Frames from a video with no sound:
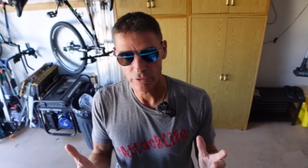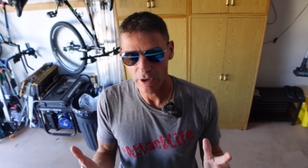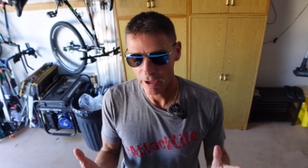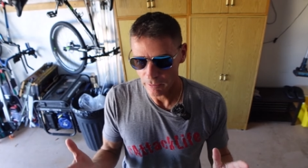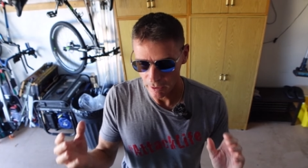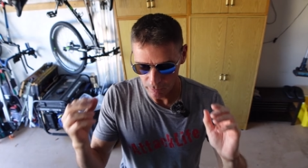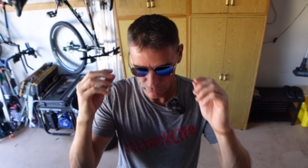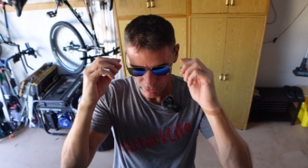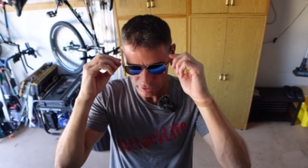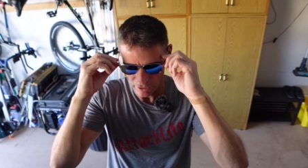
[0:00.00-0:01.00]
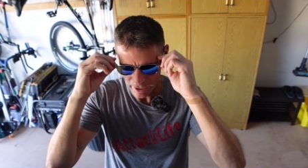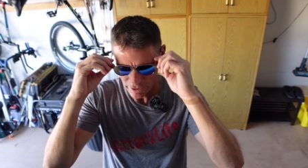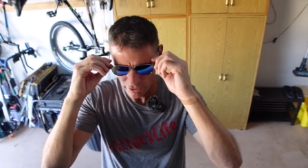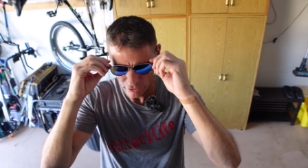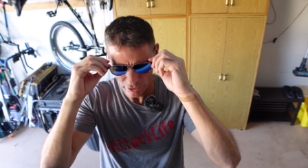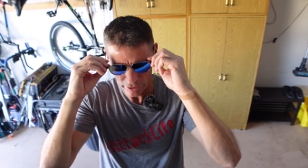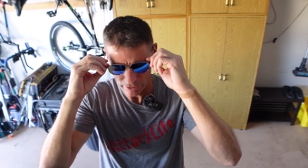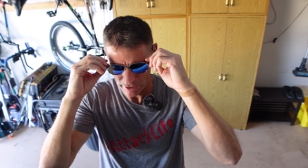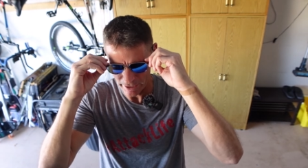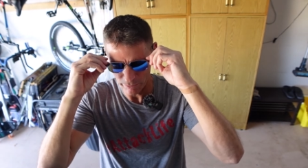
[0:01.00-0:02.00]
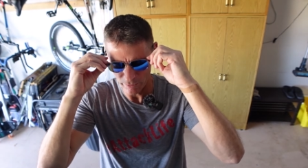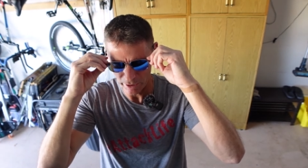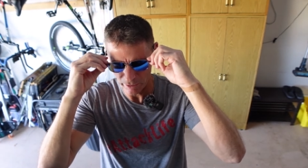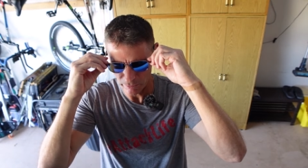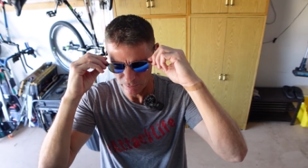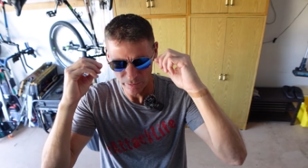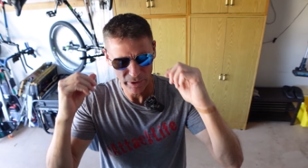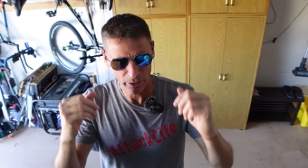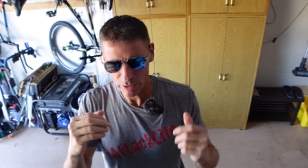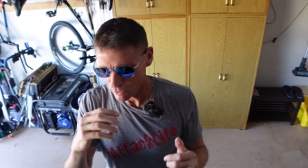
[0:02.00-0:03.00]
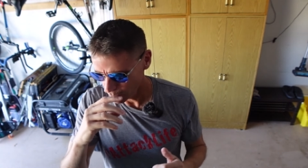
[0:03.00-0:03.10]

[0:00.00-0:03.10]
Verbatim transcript: you not, I put these glasses on and I'm like, I'm like, what,